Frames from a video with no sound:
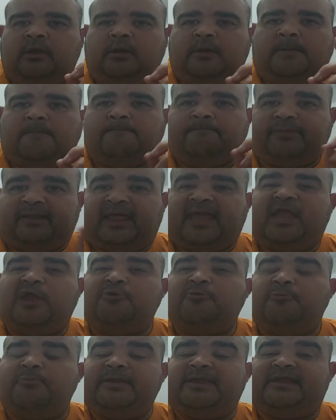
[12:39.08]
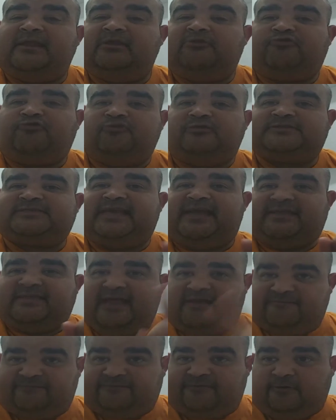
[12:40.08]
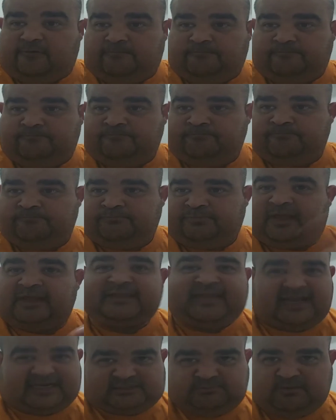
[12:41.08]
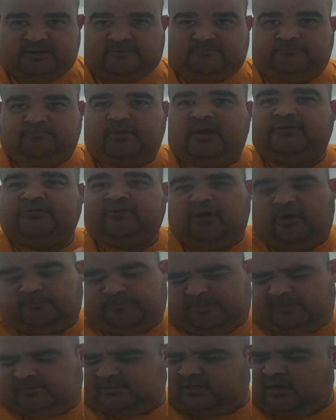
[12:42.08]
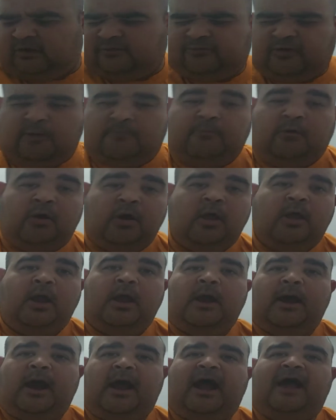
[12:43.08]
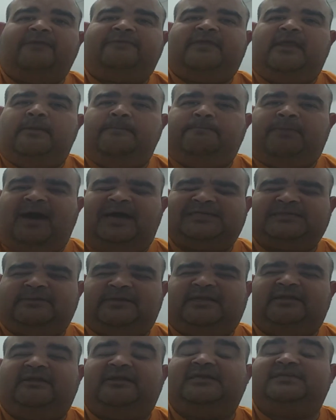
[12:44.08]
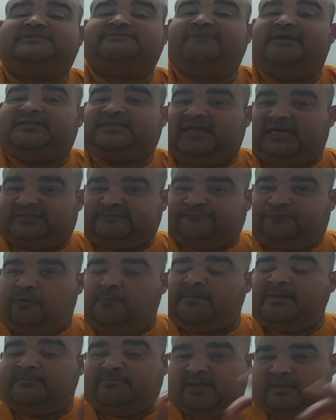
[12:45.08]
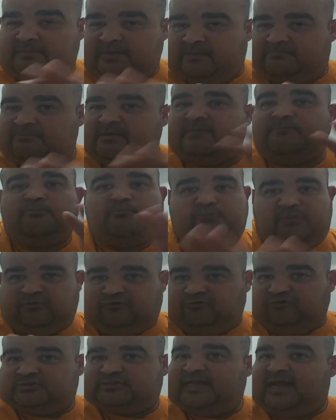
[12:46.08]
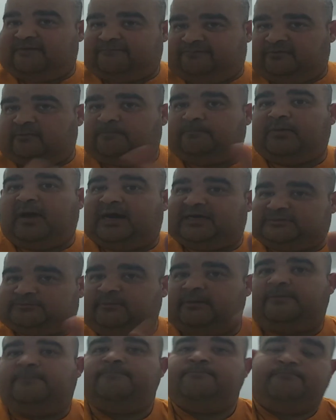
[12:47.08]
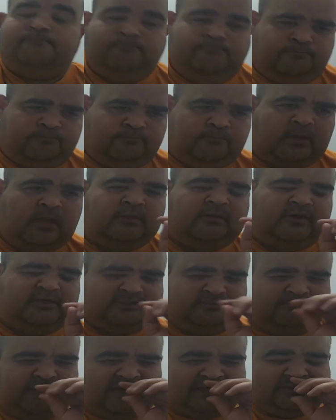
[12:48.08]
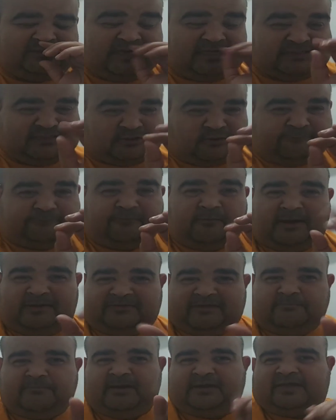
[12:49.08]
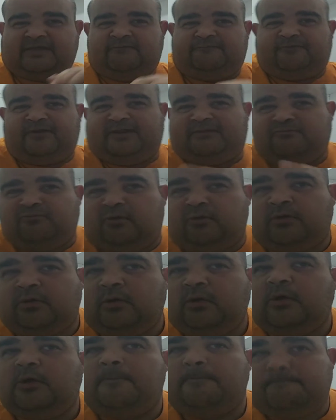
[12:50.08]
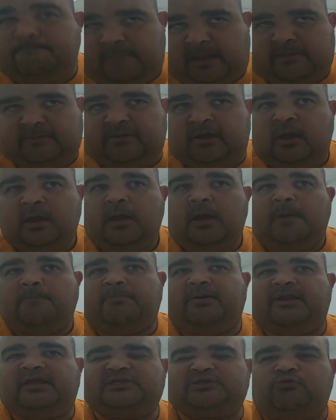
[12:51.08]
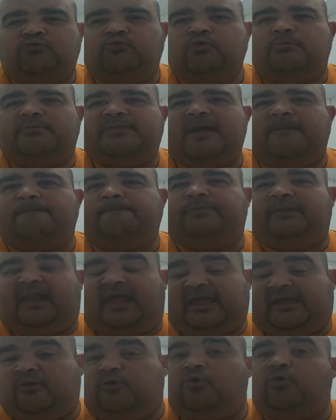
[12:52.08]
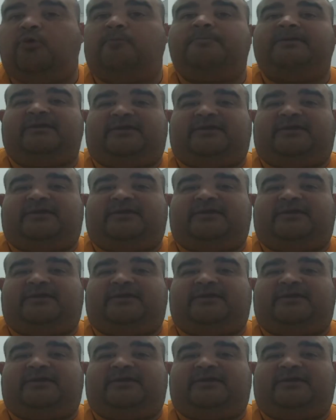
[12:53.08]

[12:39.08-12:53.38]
Blade will be introduced in that film, not the X-Men. People thought. I think possibly there's Fantastic Four be introduced in that film, possibly. There's a possibility that's a confirmed, I think, by Kevin Feige, maybe. But there's a rumor that Blade, who will be